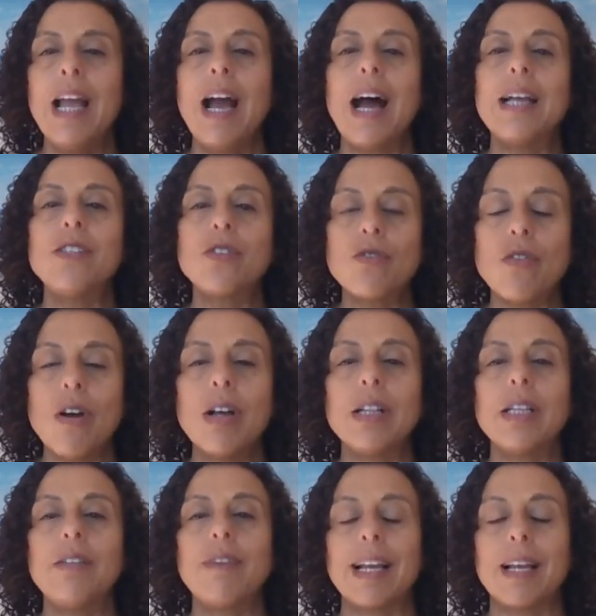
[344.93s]
I
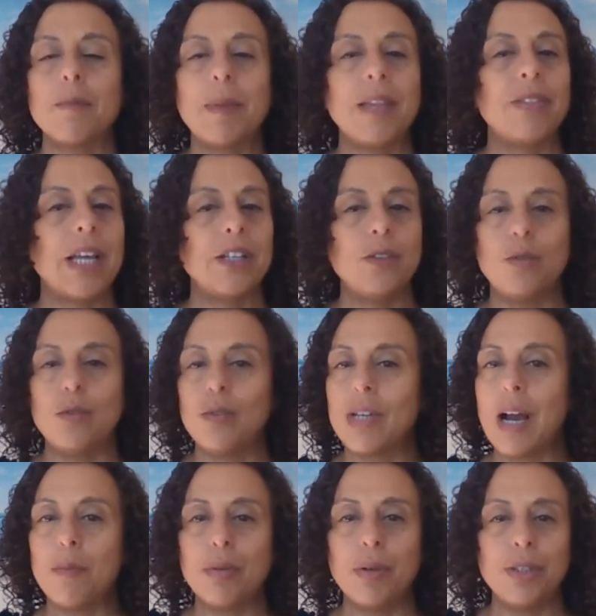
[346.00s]
strongly recommend that you do
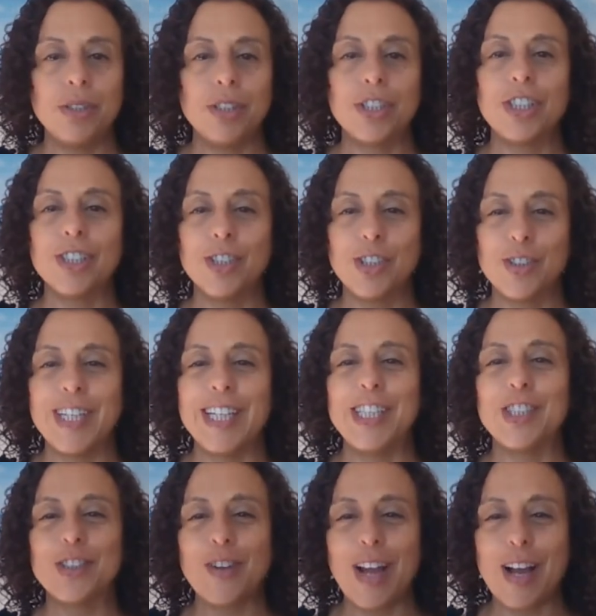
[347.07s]
not put your children in
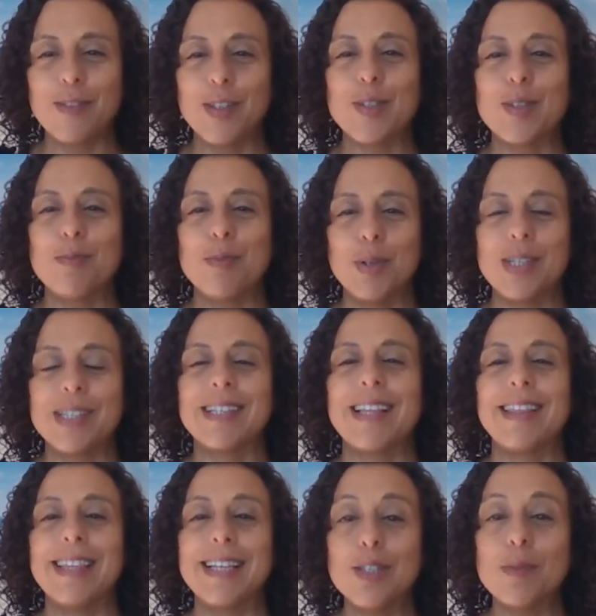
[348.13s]
travel sports
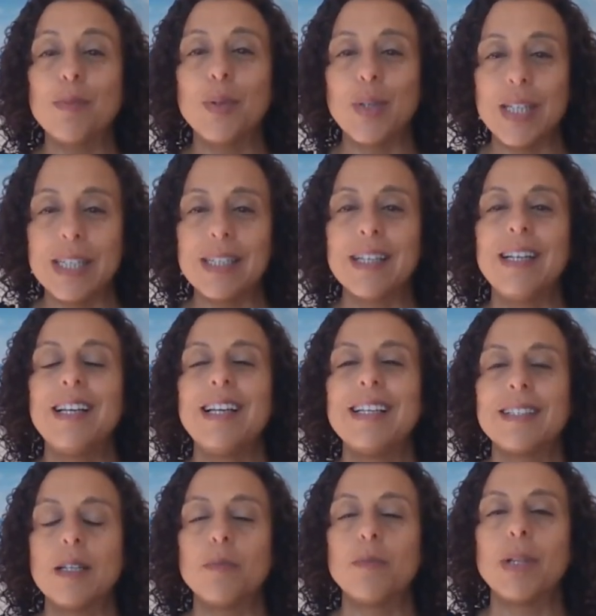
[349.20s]
at this point,
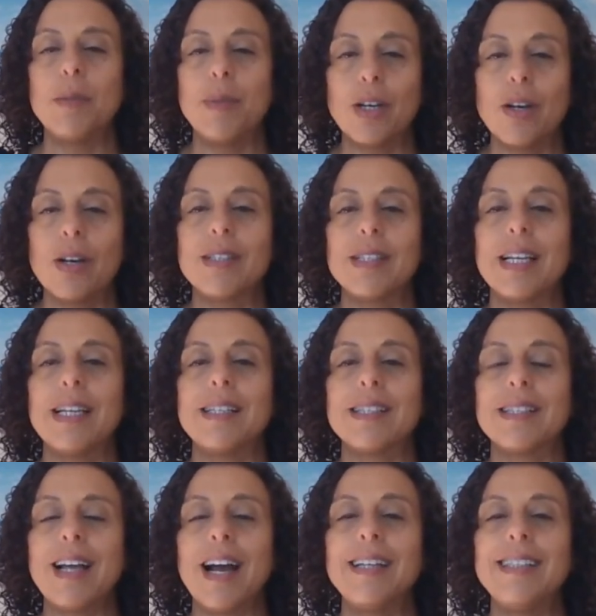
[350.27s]
simply because it is
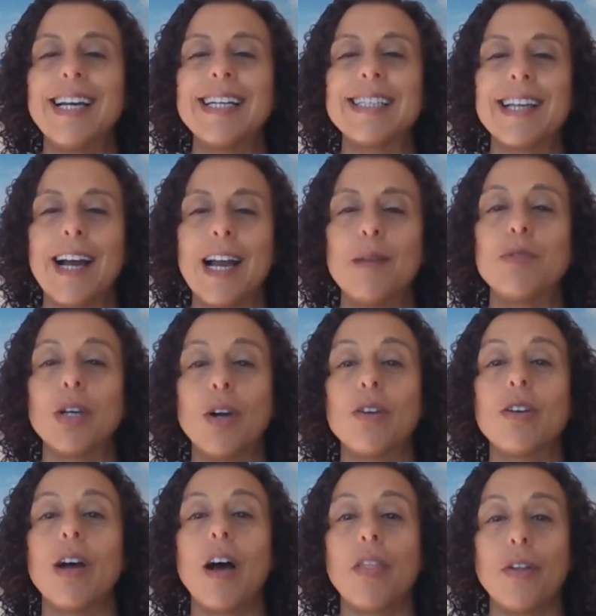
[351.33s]
not yet time to go
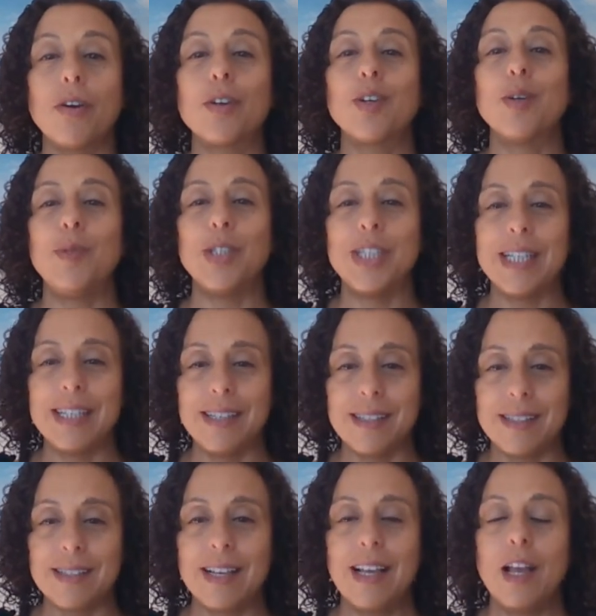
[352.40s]
to other
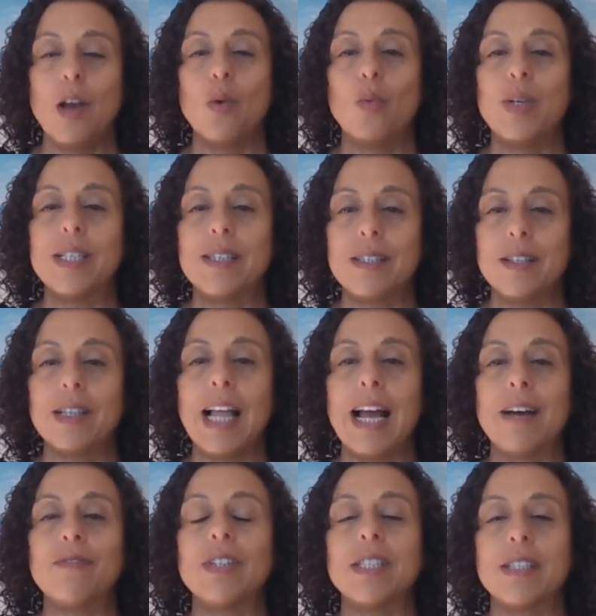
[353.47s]
communities. We still
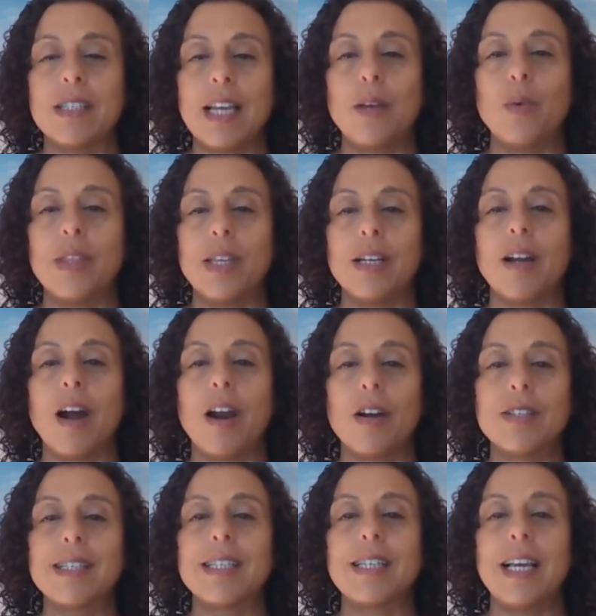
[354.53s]
have to stay within our
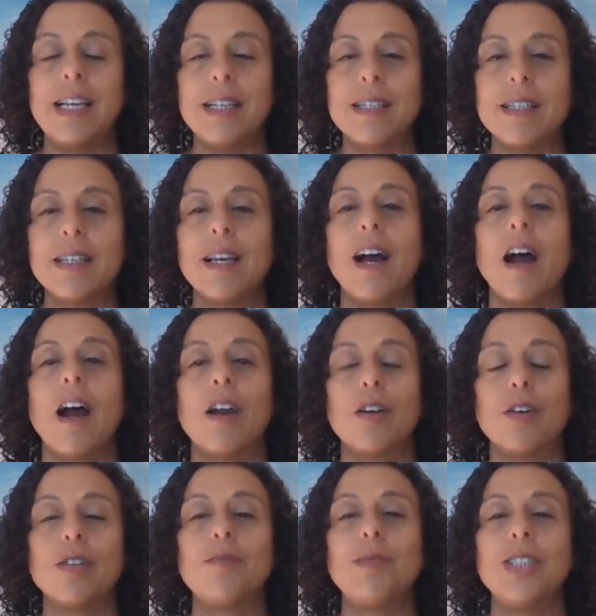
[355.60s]
state, our
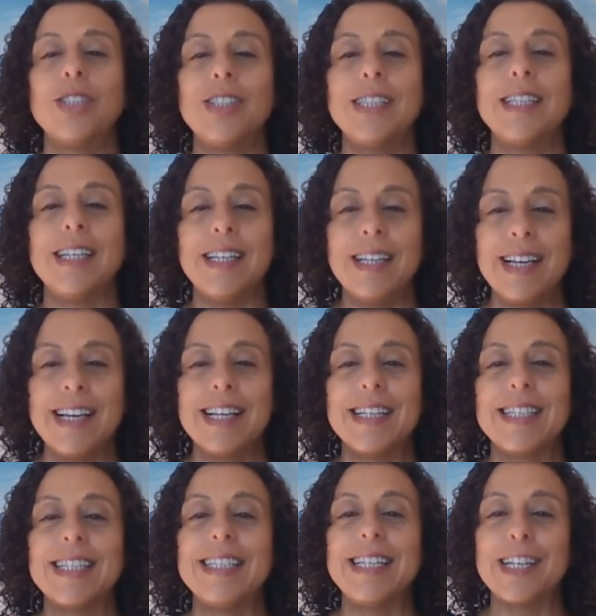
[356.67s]
community,
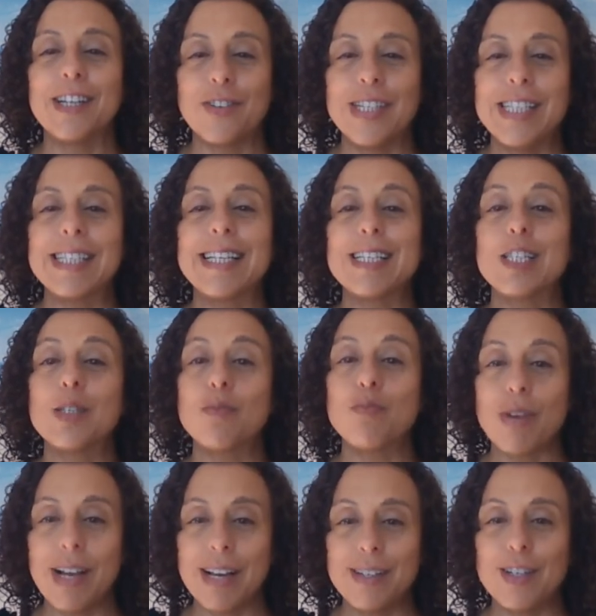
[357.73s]
to decrease the
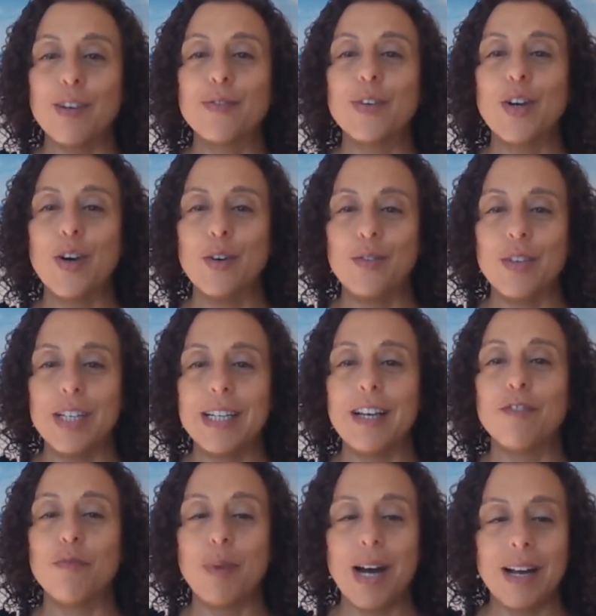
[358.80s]
spread of COVID
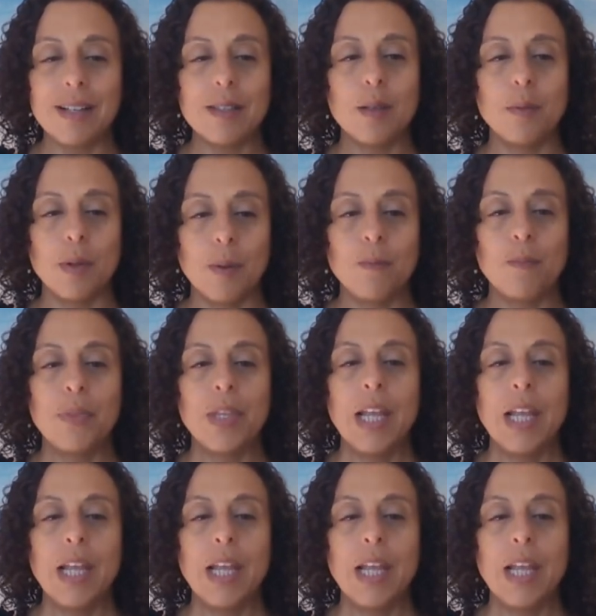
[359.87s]
if possible.